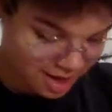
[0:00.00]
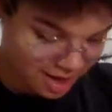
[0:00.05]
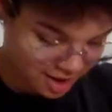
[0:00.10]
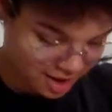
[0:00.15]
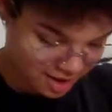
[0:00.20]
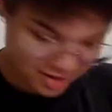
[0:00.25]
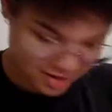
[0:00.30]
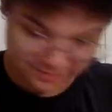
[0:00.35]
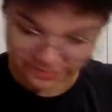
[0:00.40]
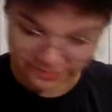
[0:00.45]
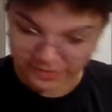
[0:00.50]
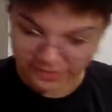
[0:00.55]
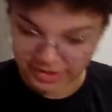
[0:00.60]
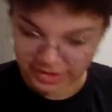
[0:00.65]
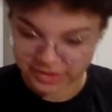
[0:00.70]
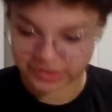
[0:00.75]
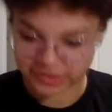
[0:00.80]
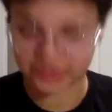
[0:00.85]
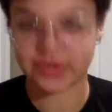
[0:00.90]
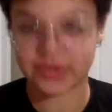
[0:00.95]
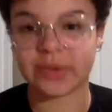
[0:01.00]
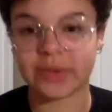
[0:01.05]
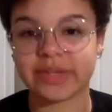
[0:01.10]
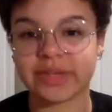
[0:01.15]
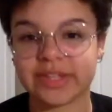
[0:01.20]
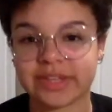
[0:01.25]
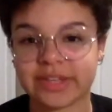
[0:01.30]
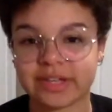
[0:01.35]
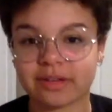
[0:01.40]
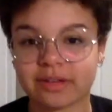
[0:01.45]
Um, so the only
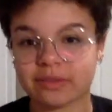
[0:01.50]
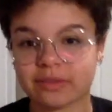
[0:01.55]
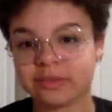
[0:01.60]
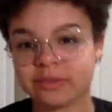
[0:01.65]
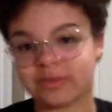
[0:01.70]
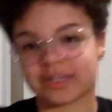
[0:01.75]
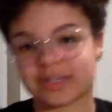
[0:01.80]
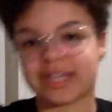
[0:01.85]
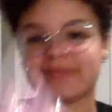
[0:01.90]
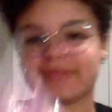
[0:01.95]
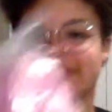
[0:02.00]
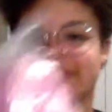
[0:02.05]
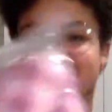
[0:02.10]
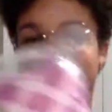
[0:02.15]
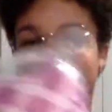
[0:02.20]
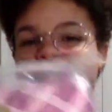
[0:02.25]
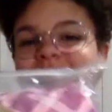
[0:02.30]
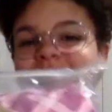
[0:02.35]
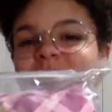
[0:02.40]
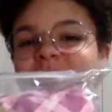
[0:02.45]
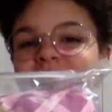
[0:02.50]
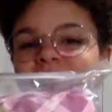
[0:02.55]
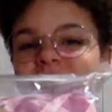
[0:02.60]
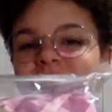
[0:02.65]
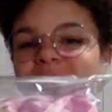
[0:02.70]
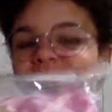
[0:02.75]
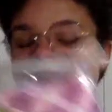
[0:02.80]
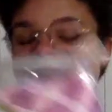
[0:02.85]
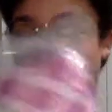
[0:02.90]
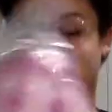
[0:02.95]
thing, ooh, it came in like a Ziploc
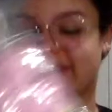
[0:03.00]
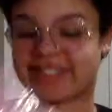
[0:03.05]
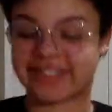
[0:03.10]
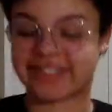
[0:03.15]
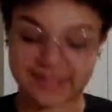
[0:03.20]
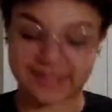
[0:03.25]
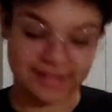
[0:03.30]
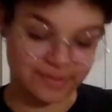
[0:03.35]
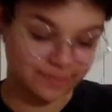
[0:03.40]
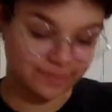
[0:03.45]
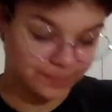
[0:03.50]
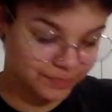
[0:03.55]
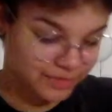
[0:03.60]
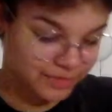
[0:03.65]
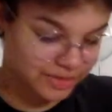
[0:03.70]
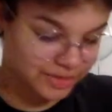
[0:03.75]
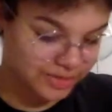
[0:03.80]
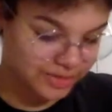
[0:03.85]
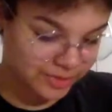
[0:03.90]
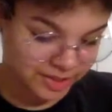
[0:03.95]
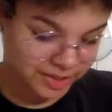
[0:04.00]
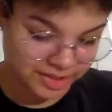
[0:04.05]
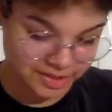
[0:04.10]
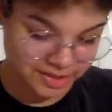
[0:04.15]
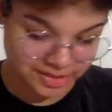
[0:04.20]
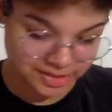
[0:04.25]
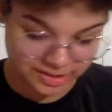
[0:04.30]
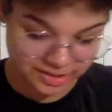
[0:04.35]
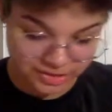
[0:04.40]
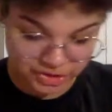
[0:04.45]
bag this time. So I
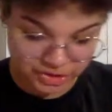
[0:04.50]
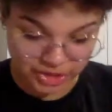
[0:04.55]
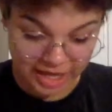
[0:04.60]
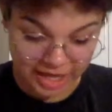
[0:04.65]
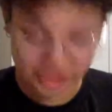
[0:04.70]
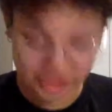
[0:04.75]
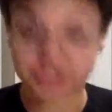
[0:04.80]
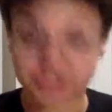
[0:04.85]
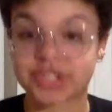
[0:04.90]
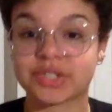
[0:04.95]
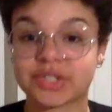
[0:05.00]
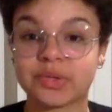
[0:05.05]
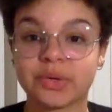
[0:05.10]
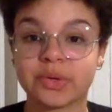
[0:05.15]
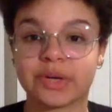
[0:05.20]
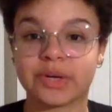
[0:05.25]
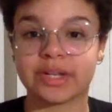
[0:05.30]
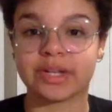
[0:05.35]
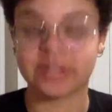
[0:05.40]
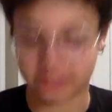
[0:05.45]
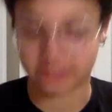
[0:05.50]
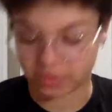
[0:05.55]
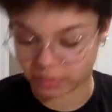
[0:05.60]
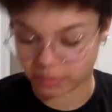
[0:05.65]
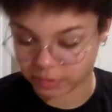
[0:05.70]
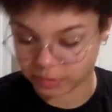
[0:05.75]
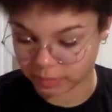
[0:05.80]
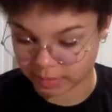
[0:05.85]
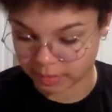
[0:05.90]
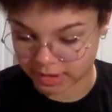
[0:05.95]
can actually store it in here,
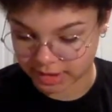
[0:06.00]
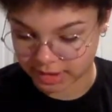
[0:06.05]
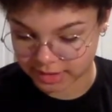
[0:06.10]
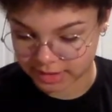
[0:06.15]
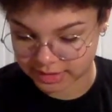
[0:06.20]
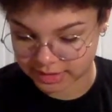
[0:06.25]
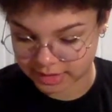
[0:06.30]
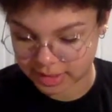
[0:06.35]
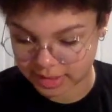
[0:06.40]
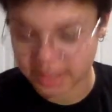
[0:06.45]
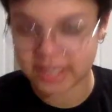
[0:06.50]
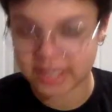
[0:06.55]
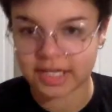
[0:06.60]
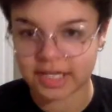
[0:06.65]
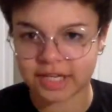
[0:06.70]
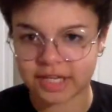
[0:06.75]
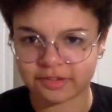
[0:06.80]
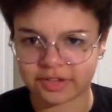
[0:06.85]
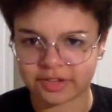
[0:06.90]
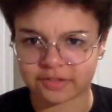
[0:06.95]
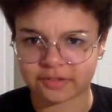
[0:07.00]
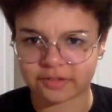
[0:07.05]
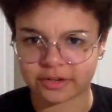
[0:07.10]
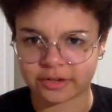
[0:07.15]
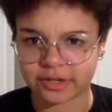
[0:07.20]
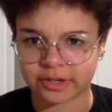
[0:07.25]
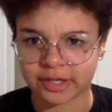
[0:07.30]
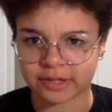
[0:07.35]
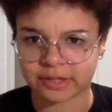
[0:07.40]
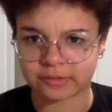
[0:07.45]
which will be nice if I can figure
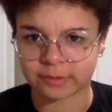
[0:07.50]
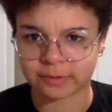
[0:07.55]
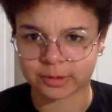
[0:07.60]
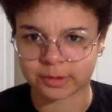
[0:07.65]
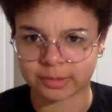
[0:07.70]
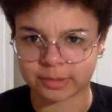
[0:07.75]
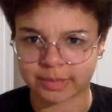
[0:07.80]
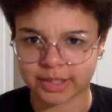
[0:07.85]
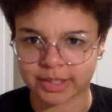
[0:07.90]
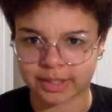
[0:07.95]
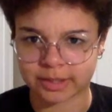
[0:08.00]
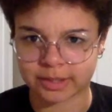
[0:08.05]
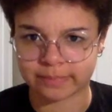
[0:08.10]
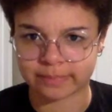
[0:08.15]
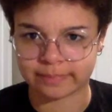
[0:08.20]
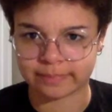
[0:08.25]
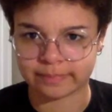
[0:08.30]
out how to fold it back up.